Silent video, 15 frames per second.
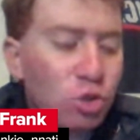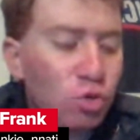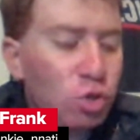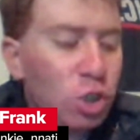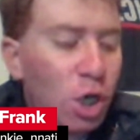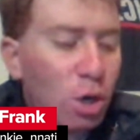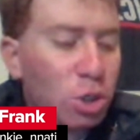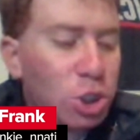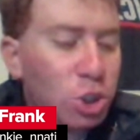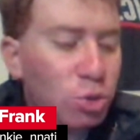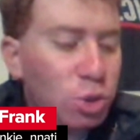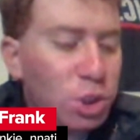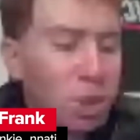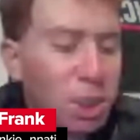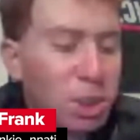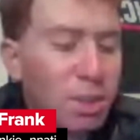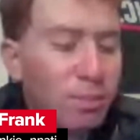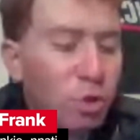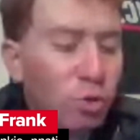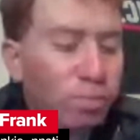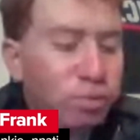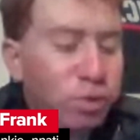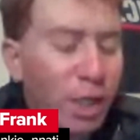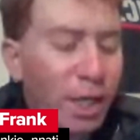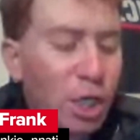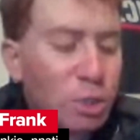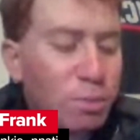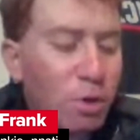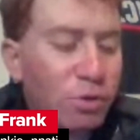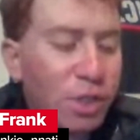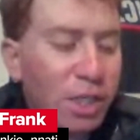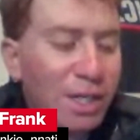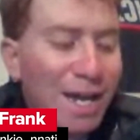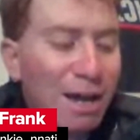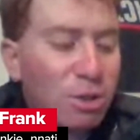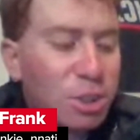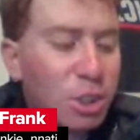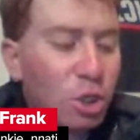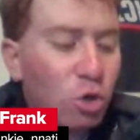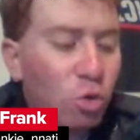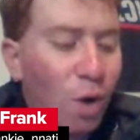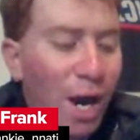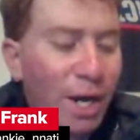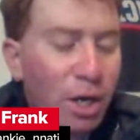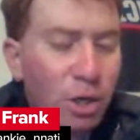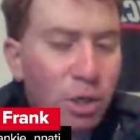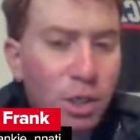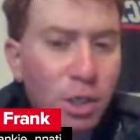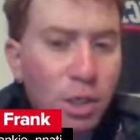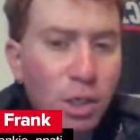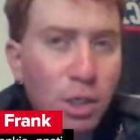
New coach, new system, new players, both in-house and acquired,